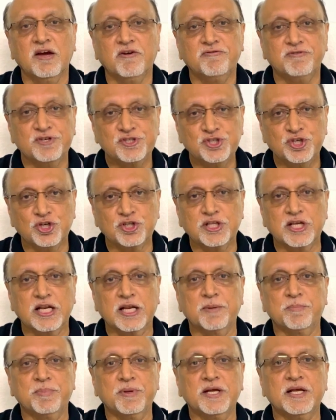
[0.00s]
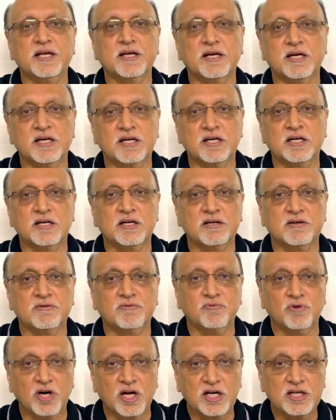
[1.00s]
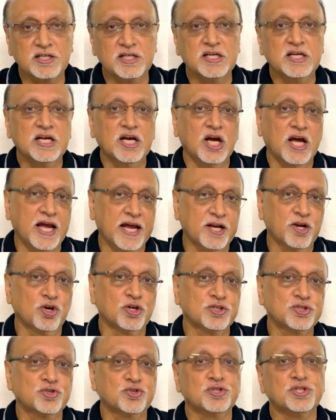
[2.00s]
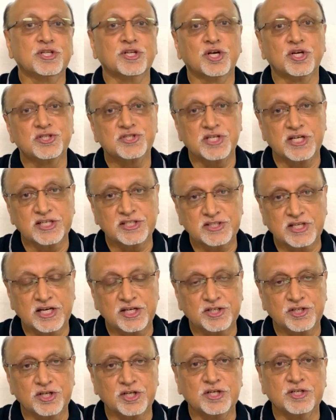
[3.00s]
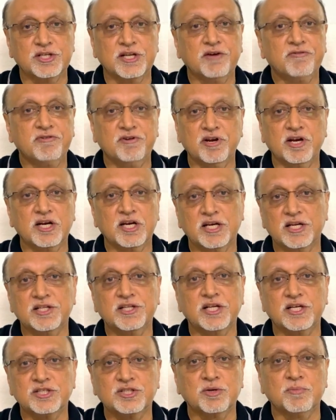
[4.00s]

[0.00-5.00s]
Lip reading: physiotherapy work and also the nursing sector. Definitely, there's